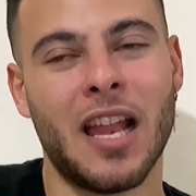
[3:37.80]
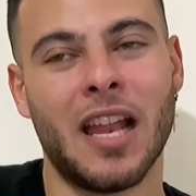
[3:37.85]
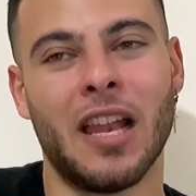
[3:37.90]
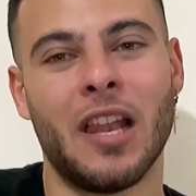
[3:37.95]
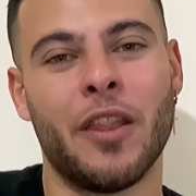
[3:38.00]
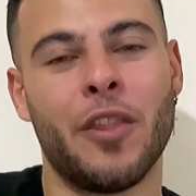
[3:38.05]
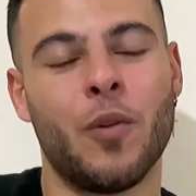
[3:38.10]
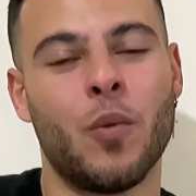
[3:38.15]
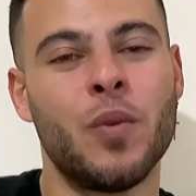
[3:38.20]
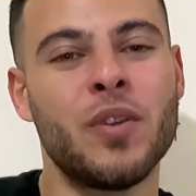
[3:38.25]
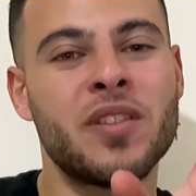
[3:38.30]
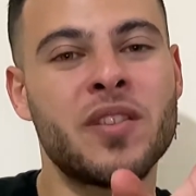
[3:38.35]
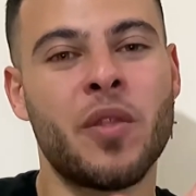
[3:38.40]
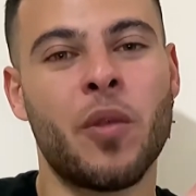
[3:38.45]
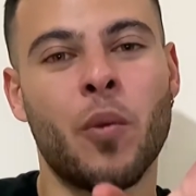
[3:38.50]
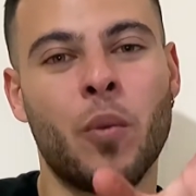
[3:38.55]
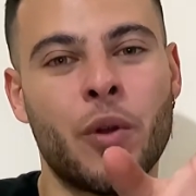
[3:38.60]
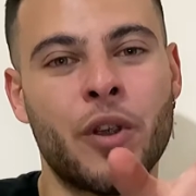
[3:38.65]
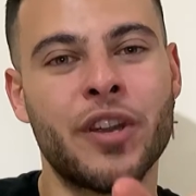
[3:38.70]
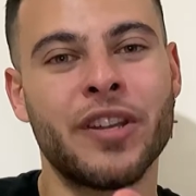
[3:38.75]
With the
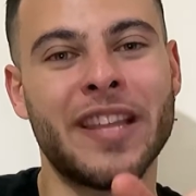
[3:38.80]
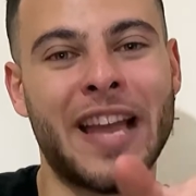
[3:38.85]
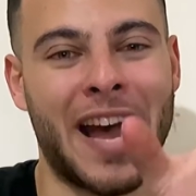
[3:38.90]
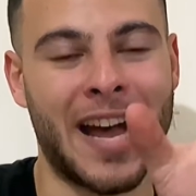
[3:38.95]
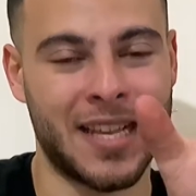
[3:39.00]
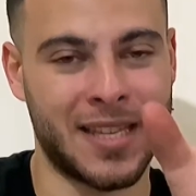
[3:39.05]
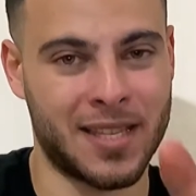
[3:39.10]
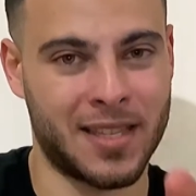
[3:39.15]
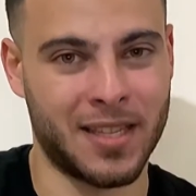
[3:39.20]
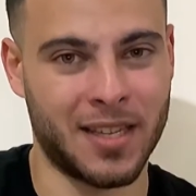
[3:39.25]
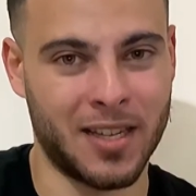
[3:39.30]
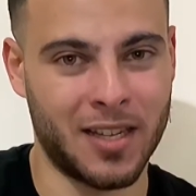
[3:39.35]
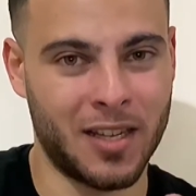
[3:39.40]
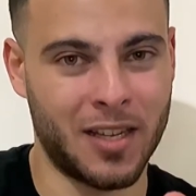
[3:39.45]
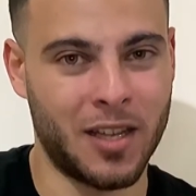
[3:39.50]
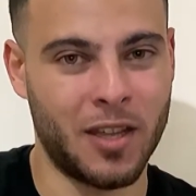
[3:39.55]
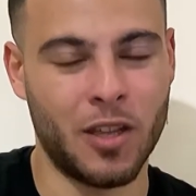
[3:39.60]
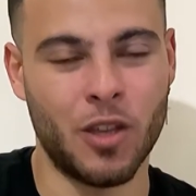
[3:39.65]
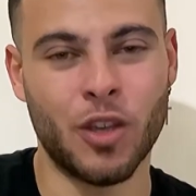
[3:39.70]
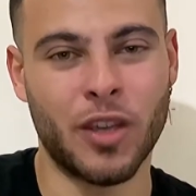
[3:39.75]
word hasta,
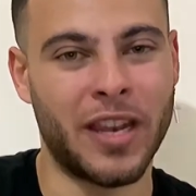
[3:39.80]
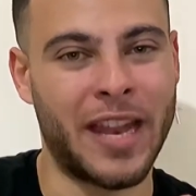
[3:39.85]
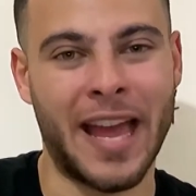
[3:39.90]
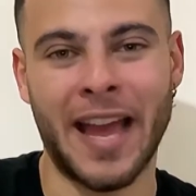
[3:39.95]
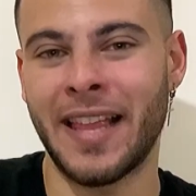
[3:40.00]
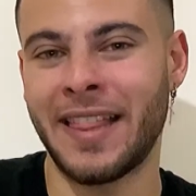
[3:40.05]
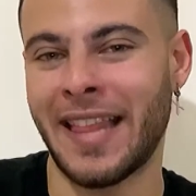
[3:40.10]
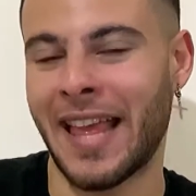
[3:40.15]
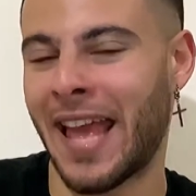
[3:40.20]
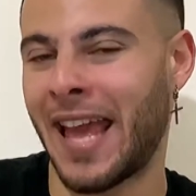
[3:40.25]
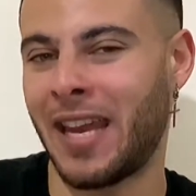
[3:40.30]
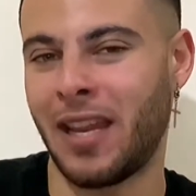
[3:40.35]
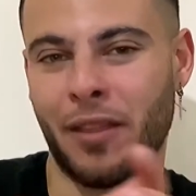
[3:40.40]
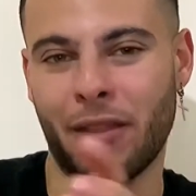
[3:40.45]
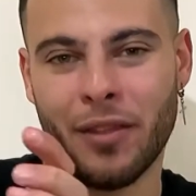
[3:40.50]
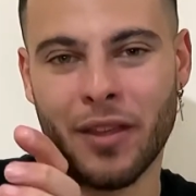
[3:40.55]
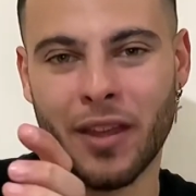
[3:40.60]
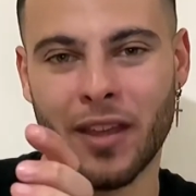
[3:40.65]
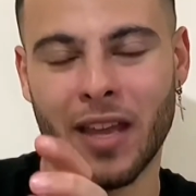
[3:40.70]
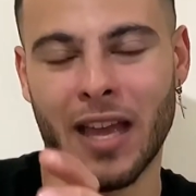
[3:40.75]
you can add
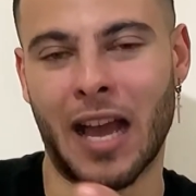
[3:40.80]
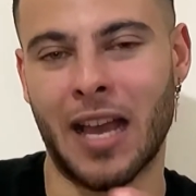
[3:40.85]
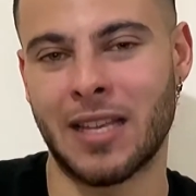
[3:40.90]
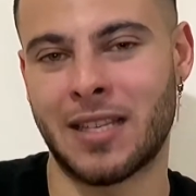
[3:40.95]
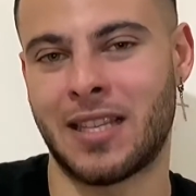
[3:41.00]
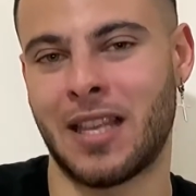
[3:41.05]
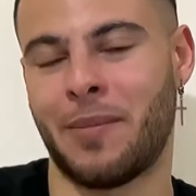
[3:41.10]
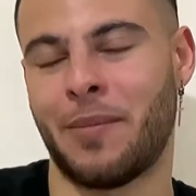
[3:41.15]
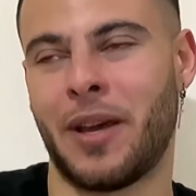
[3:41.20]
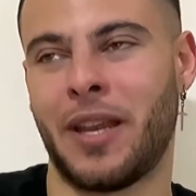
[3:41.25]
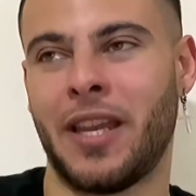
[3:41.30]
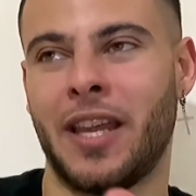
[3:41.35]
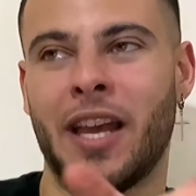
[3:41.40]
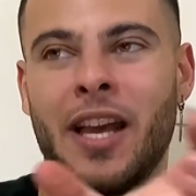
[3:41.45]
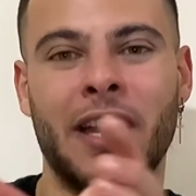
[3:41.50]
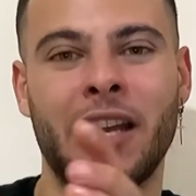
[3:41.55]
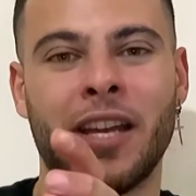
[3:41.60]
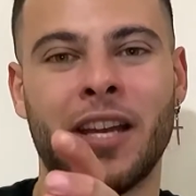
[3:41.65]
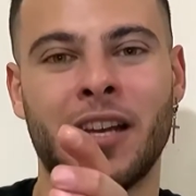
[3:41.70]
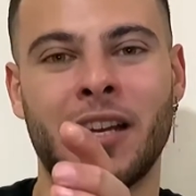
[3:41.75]
anything. Hasta
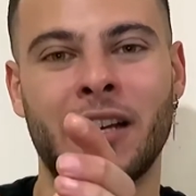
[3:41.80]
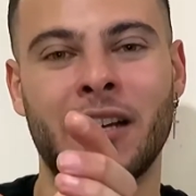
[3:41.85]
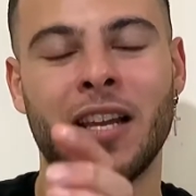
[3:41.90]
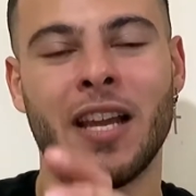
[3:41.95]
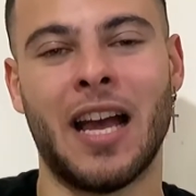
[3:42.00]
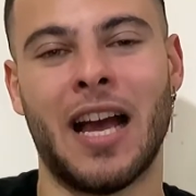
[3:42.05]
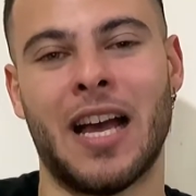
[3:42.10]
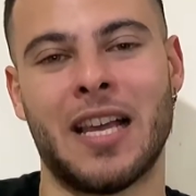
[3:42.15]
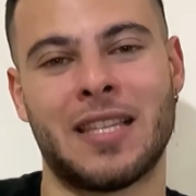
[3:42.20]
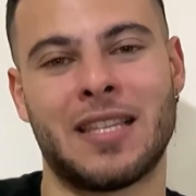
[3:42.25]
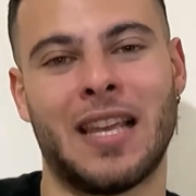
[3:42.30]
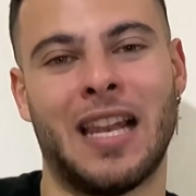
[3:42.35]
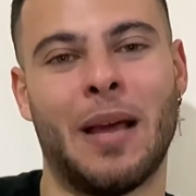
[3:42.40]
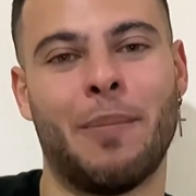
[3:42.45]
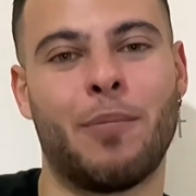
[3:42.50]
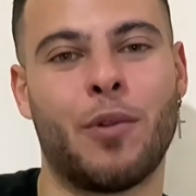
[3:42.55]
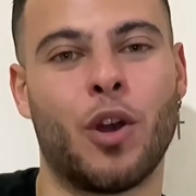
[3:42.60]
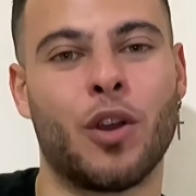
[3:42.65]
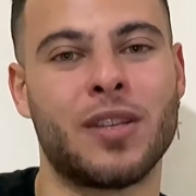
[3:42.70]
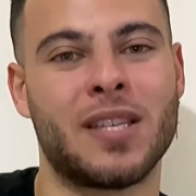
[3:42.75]
mañana, hasta la
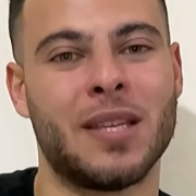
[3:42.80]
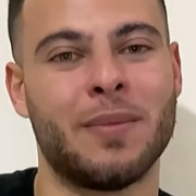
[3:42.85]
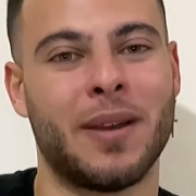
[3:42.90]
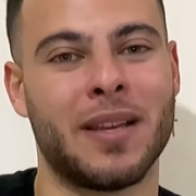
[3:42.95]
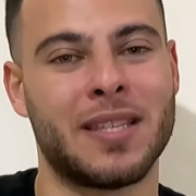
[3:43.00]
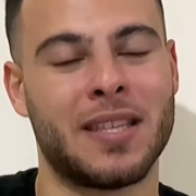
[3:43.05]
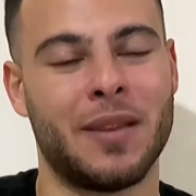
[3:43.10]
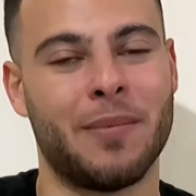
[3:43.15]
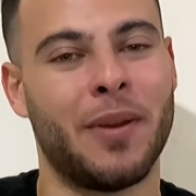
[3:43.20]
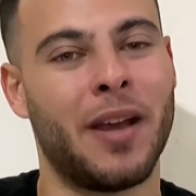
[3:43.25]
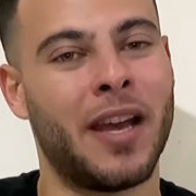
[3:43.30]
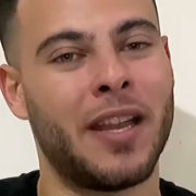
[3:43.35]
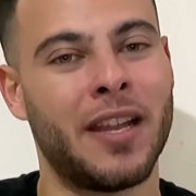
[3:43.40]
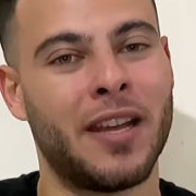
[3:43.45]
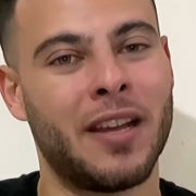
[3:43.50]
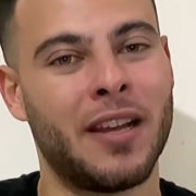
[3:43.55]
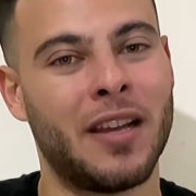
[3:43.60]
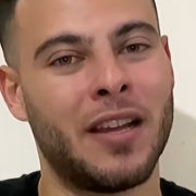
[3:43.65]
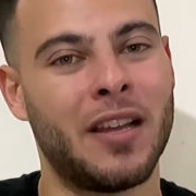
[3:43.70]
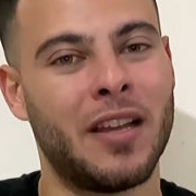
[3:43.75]
próxima
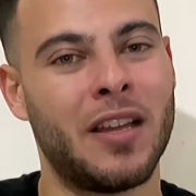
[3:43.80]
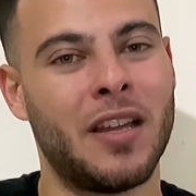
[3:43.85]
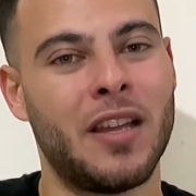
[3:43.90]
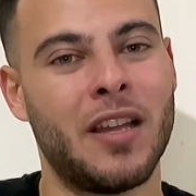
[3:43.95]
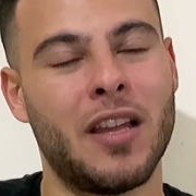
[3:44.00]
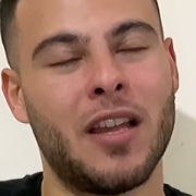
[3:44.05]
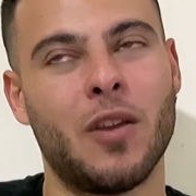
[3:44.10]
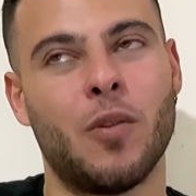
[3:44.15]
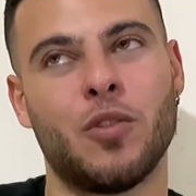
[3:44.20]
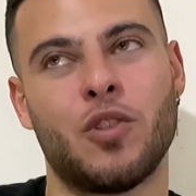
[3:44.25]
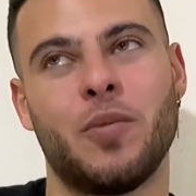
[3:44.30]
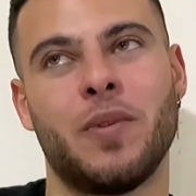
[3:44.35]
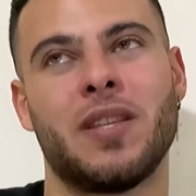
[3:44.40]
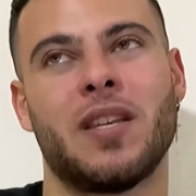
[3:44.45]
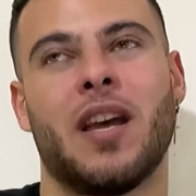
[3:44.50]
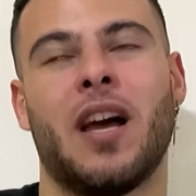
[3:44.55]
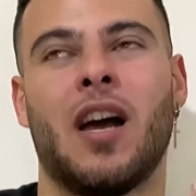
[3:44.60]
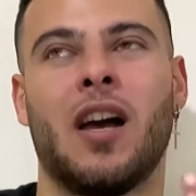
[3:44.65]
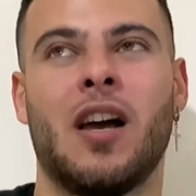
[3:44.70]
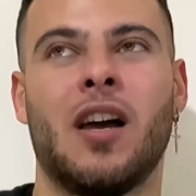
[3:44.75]
semana, which means
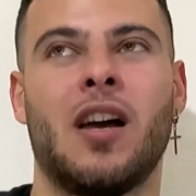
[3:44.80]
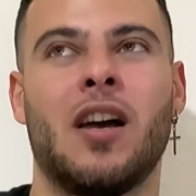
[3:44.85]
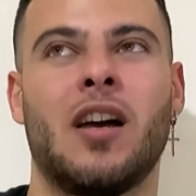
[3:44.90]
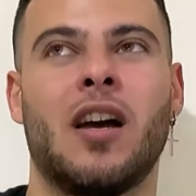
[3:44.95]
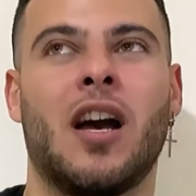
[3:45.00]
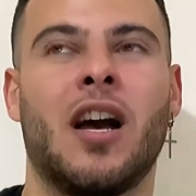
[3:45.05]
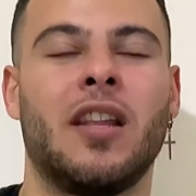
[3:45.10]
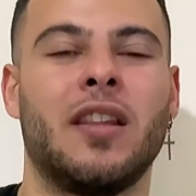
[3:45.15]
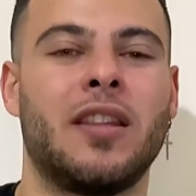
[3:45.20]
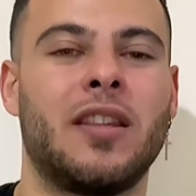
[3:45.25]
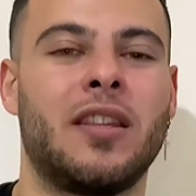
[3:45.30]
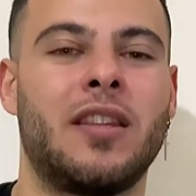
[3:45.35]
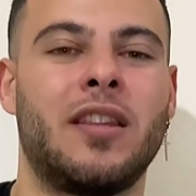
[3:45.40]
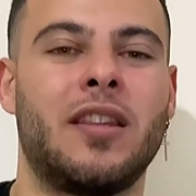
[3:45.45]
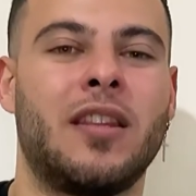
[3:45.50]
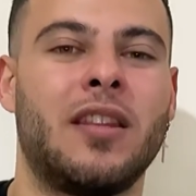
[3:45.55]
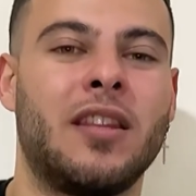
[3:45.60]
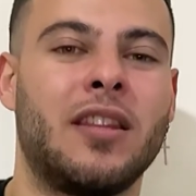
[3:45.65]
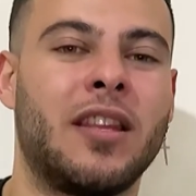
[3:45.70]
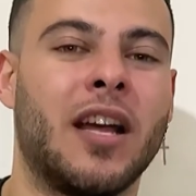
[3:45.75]

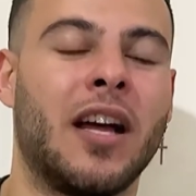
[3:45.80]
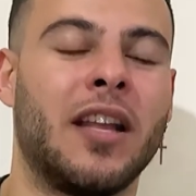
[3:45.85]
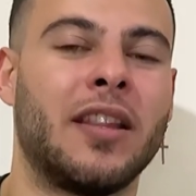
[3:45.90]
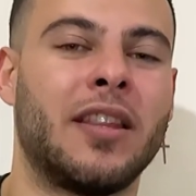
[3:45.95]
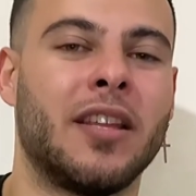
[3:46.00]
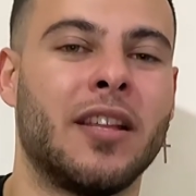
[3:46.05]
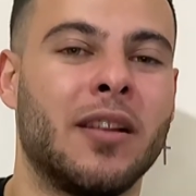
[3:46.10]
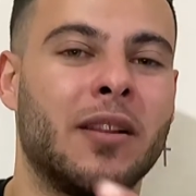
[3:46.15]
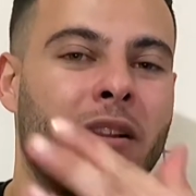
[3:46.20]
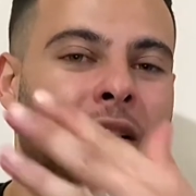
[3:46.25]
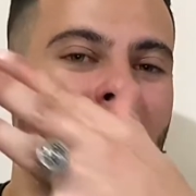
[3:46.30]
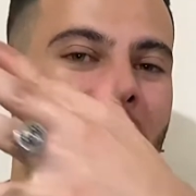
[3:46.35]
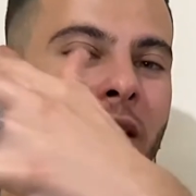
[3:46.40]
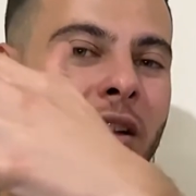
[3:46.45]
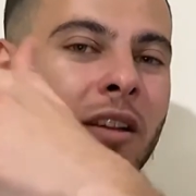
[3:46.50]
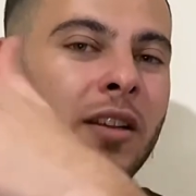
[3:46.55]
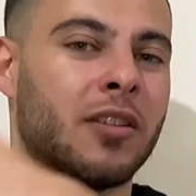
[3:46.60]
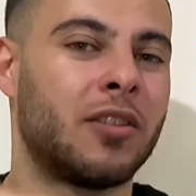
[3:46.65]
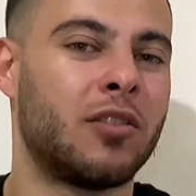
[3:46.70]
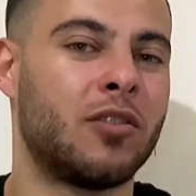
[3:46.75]

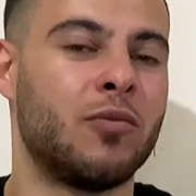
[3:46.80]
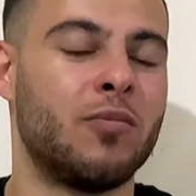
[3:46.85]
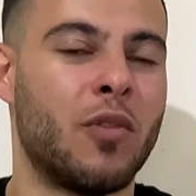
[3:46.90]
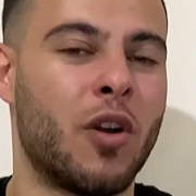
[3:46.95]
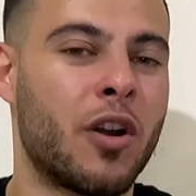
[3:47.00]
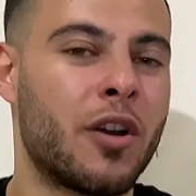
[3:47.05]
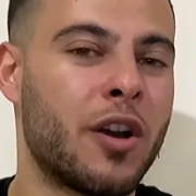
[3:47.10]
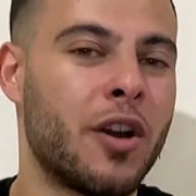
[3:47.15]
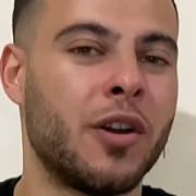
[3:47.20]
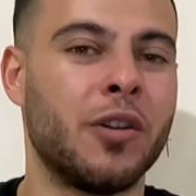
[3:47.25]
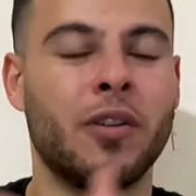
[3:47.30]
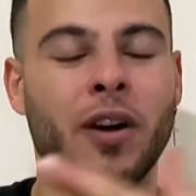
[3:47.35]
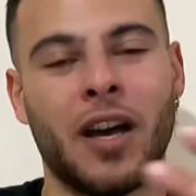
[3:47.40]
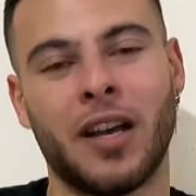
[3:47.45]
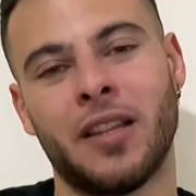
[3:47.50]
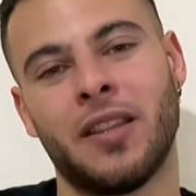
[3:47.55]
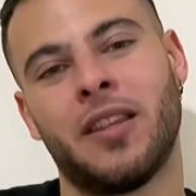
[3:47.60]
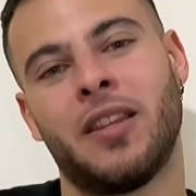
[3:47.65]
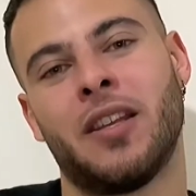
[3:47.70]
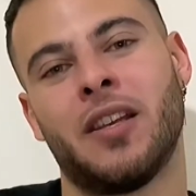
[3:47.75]
until tomorrow,
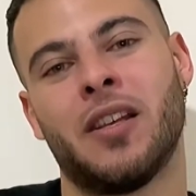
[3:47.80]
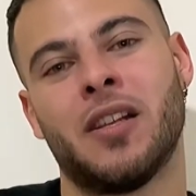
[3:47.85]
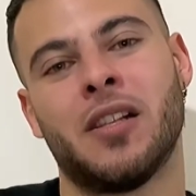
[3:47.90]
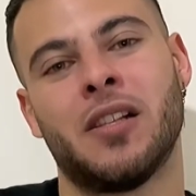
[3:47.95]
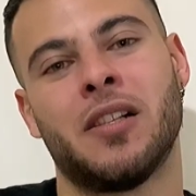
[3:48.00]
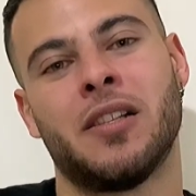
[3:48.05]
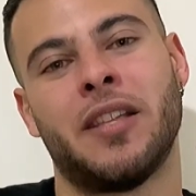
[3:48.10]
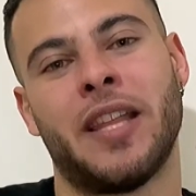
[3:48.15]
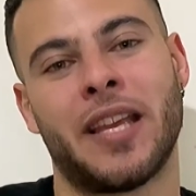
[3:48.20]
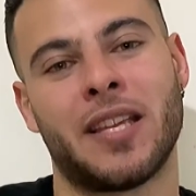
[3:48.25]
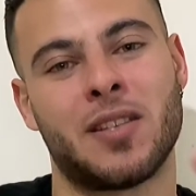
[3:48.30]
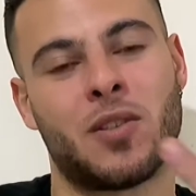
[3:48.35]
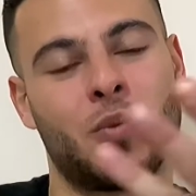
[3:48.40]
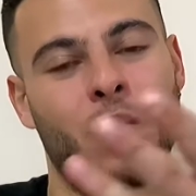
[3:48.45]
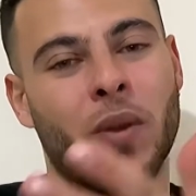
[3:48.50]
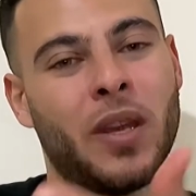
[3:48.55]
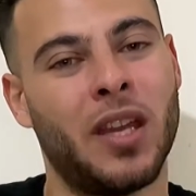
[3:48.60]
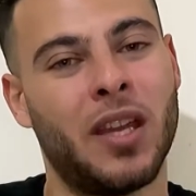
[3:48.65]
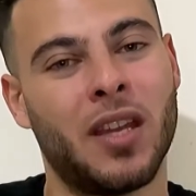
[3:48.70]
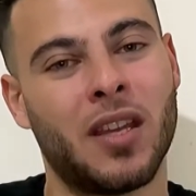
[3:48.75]
until next
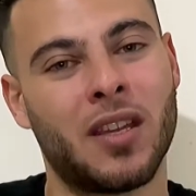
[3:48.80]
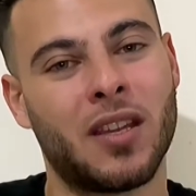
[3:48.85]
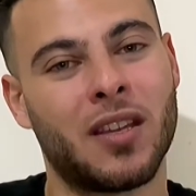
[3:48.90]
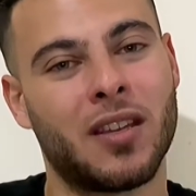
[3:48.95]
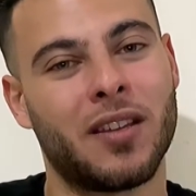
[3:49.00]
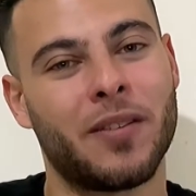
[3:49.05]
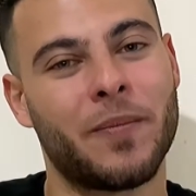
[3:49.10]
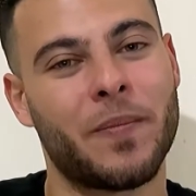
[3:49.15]
week.